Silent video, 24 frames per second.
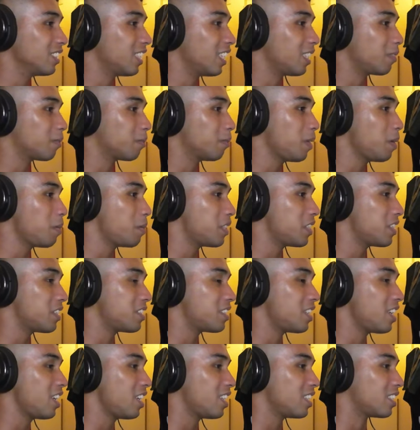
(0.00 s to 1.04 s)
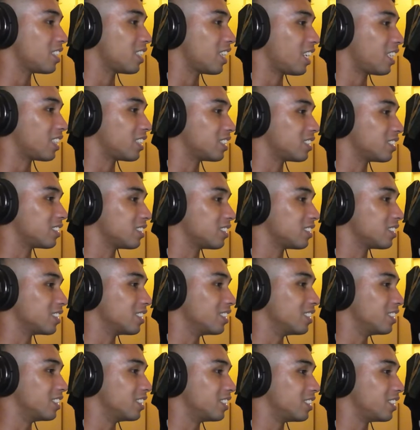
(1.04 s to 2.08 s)
Like maybe this is like
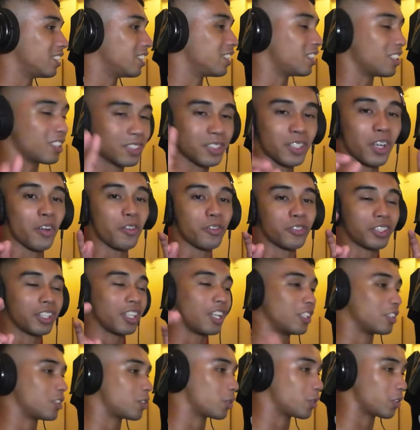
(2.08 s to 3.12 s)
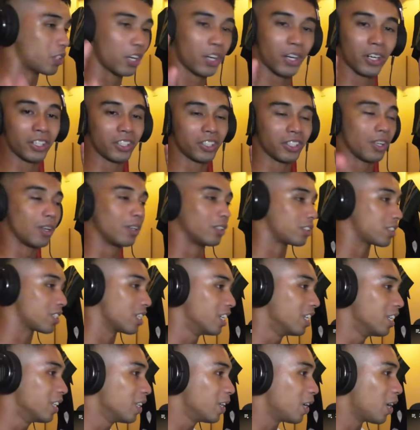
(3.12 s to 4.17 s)
the soft launch or the hard launch
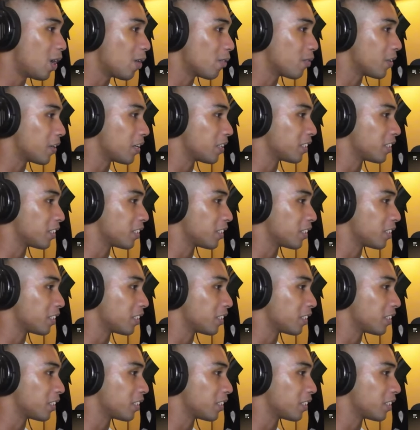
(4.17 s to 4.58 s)
of their